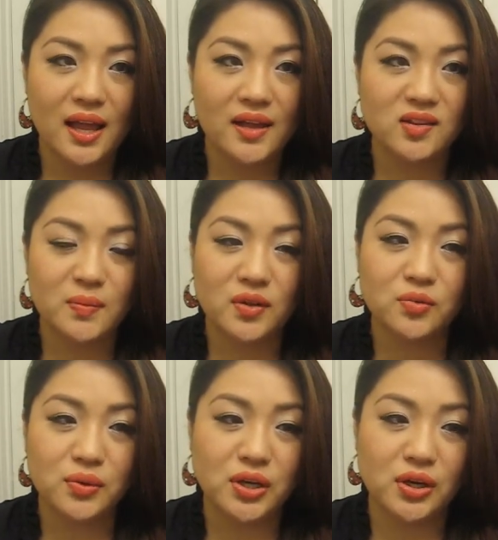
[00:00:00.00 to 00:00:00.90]
It
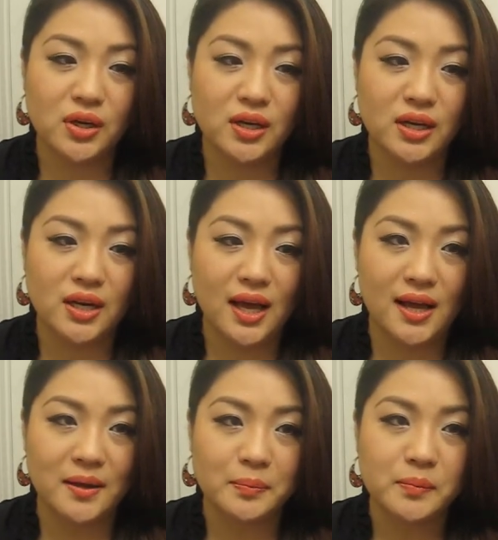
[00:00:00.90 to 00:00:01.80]
smells really good.
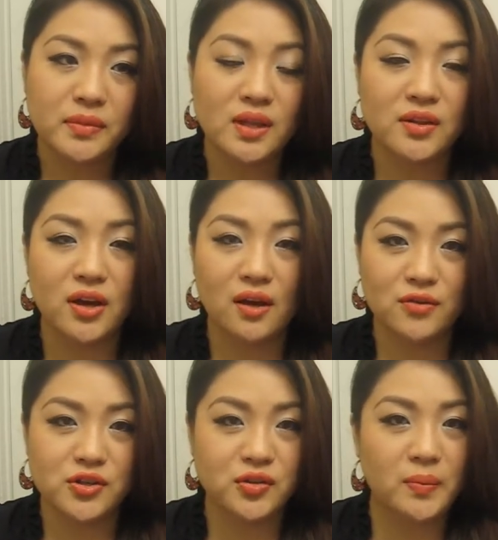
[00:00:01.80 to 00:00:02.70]
Um, the
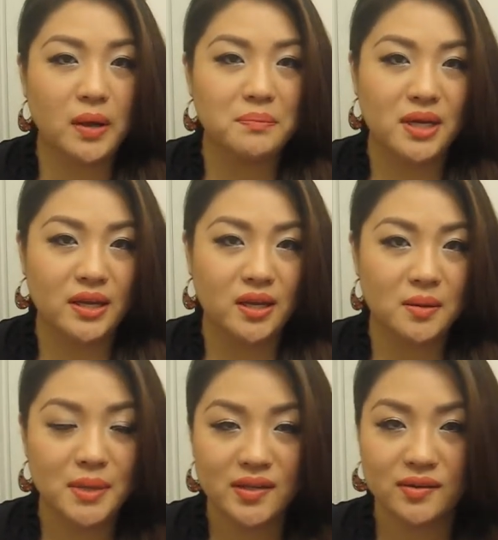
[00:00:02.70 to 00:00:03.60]
coverage is about
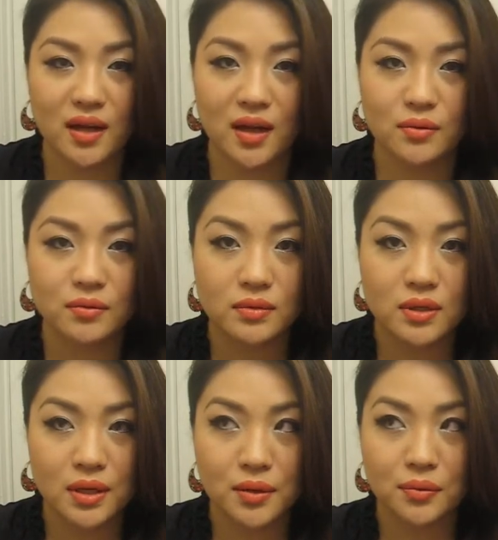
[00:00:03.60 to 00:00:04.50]
medium. It's not
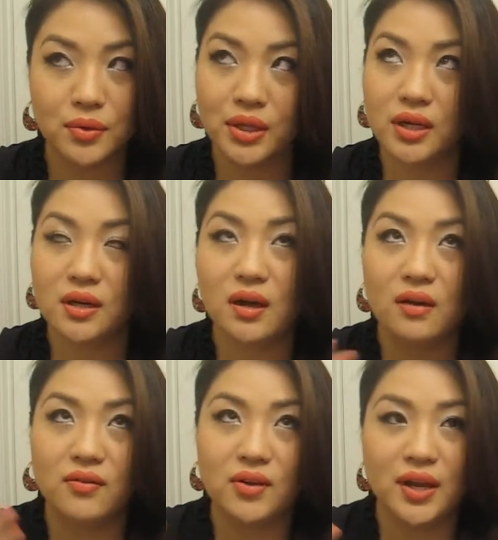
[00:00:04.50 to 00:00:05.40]
really going to
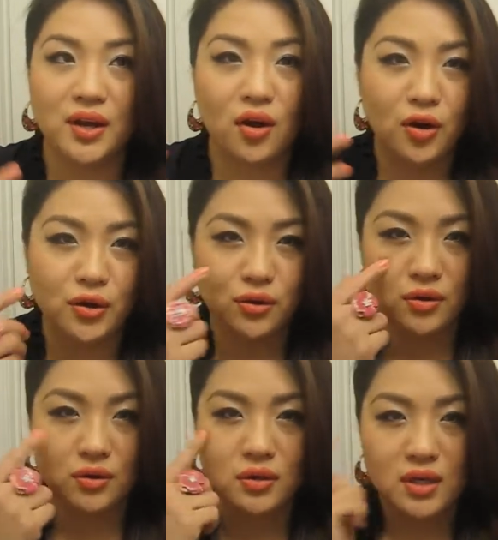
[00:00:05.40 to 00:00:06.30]
cover like all
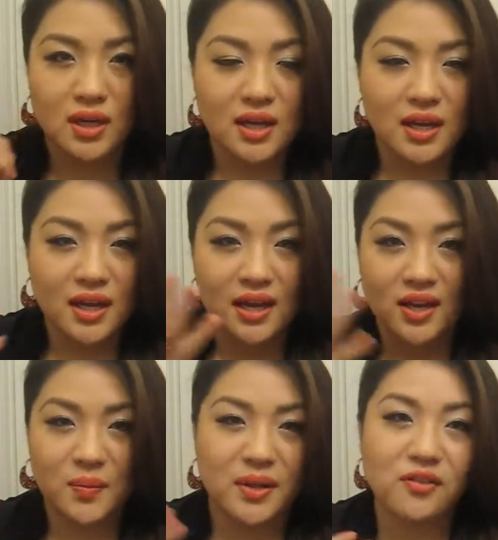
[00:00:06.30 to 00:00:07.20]
your
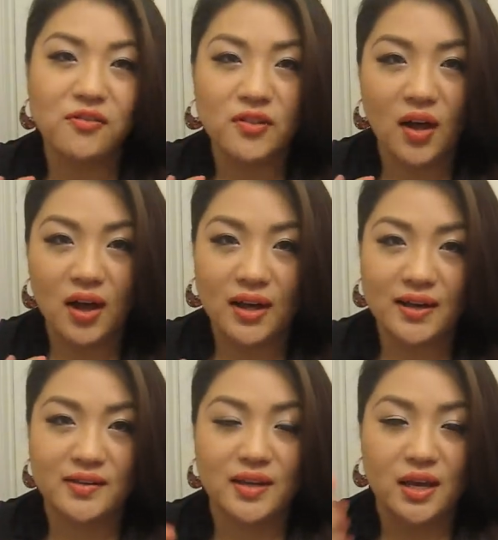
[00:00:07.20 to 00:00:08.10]
itty bitty
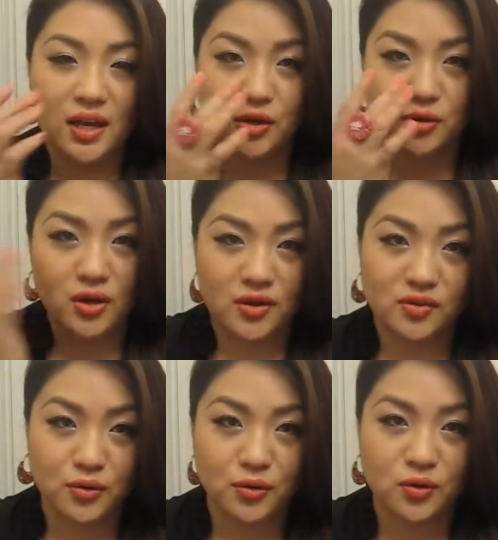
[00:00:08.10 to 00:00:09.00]
flaws and your dark
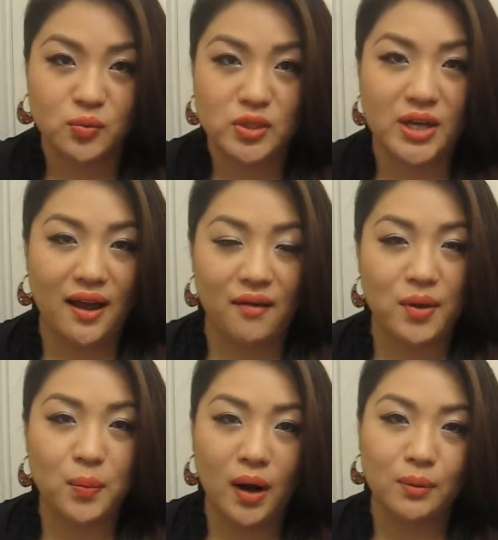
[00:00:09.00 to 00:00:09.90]
circles, which I have
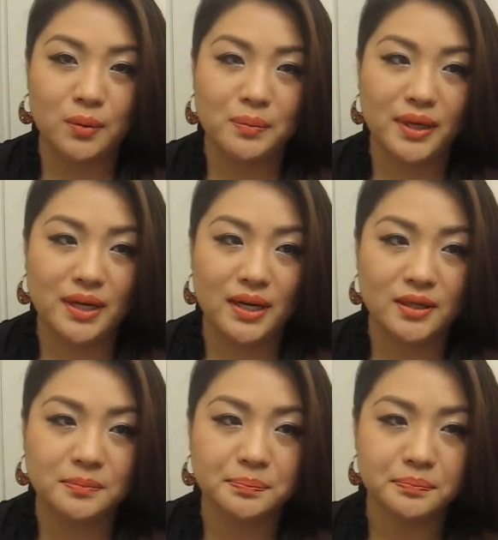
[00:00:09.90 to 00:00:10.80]
that problem, but
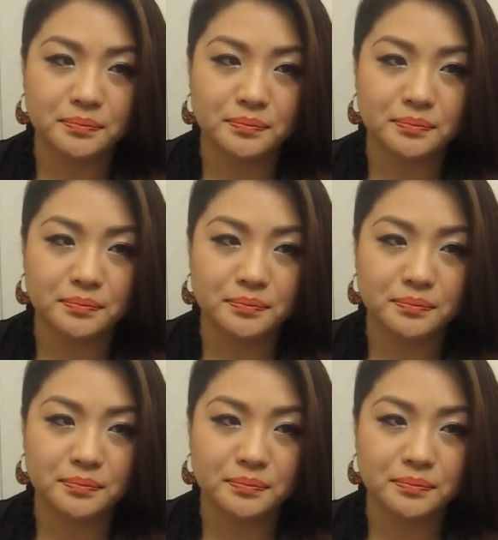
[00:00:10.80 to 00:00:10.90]
um,